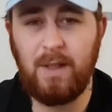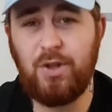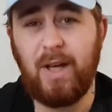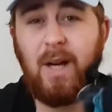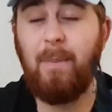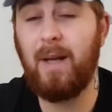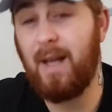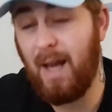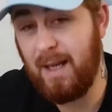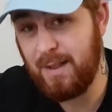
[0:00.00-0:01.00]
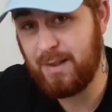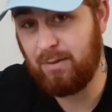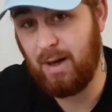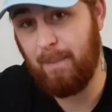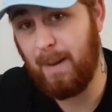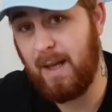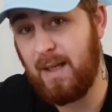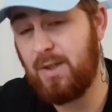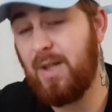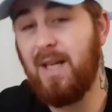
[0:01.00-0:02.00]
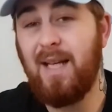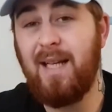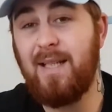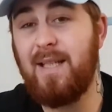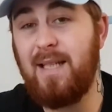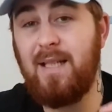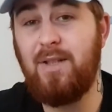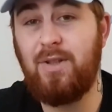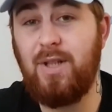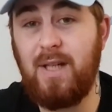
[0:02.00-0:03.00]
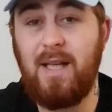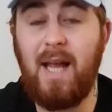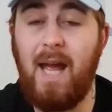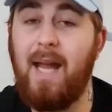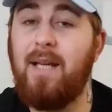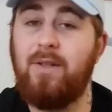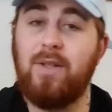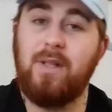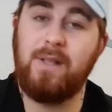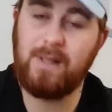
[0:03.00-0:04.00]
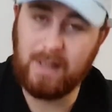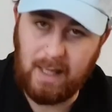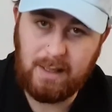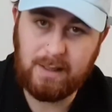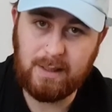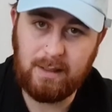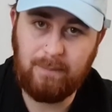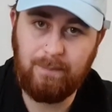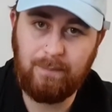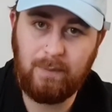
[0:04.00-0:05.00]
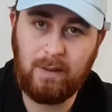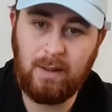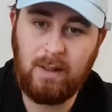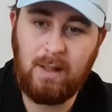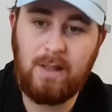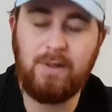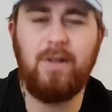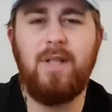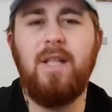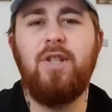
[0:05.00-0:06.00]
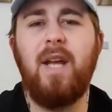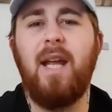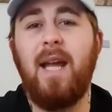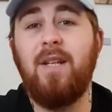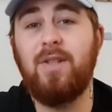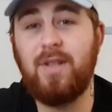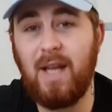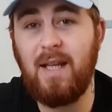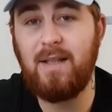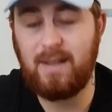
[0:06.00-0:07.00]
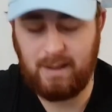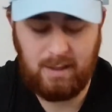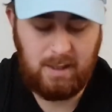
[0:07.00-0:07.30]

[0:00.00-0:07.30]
Check out my Instagram page, DGH Skate. Sorry, DJH Skate.